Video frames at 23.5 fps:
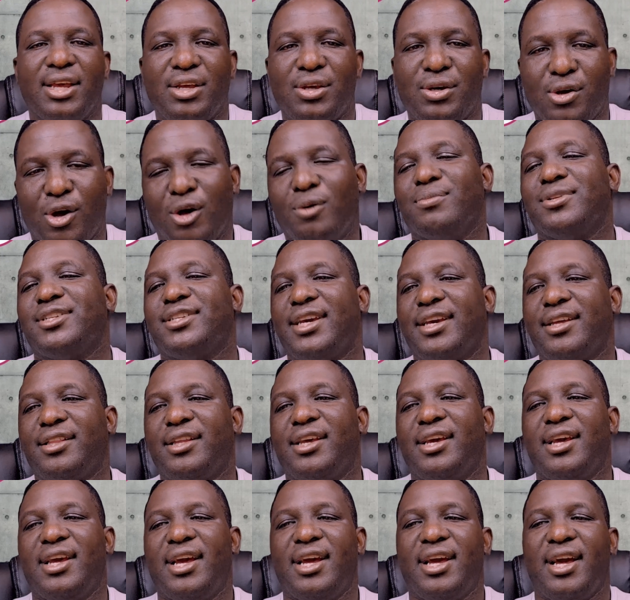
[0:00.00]
comes in.
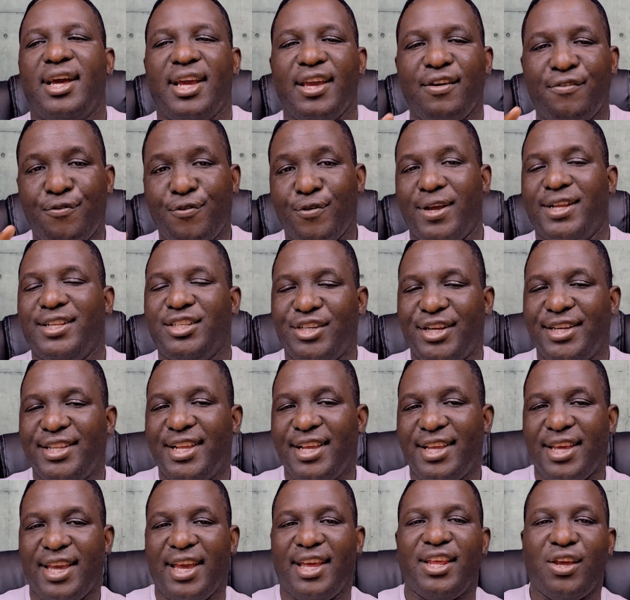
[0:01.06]
If you're interested
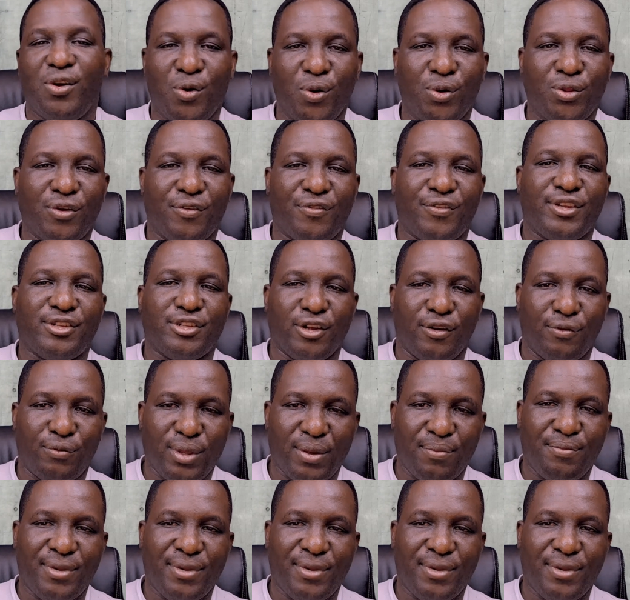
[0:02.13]
in getting hold of the software,